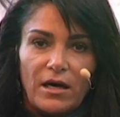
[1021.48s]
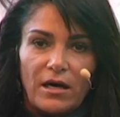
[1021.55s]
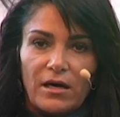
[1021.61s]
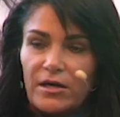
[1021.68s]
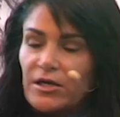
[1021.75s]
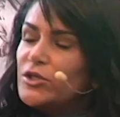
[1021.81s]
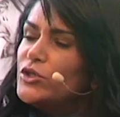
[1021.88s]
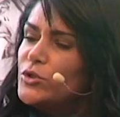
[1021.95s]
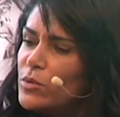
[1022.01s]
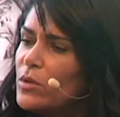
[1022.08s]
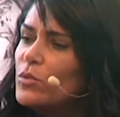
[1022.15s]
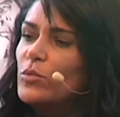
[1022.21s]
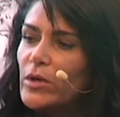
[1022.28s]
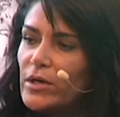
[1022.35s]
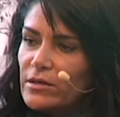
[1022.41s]
aren't you
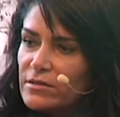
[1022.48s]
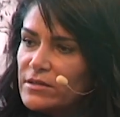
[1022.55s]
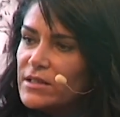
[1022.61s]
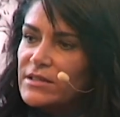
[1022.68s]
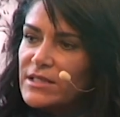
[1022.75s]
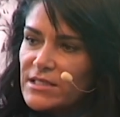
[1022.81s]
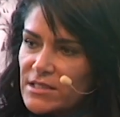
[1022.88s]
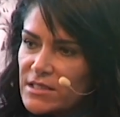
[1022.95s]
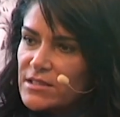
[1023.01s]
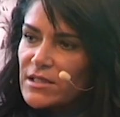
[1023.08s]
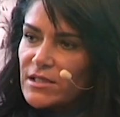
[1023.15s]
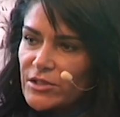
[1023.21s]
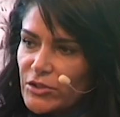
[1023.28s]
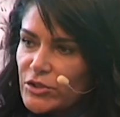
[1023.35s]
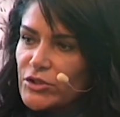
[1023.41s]
aware that this is a
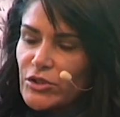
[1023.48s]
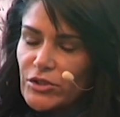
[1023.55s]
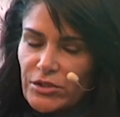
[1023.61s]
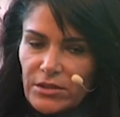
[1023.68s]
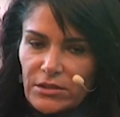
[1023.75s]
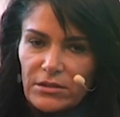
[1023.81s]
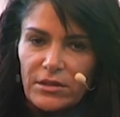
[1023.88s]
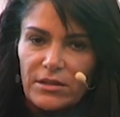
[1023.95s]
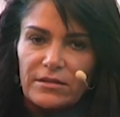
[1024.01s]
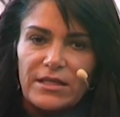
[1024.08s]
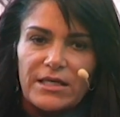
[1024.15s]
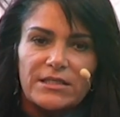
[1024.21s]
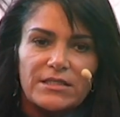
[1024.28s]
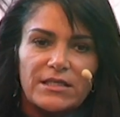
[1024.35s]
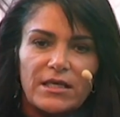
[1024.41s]
little girl?
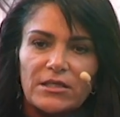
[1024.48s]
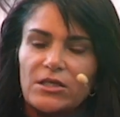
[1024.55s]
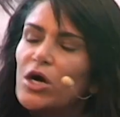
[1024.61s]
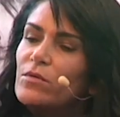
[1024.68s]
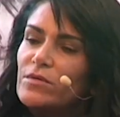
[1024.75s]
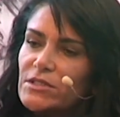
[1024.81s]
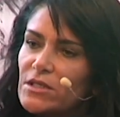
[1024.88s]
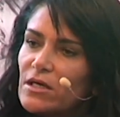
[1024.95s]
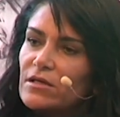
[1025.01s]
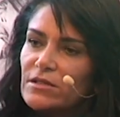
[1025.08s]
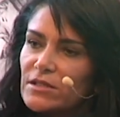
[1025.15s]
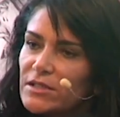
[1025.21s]
They said, no, it's not a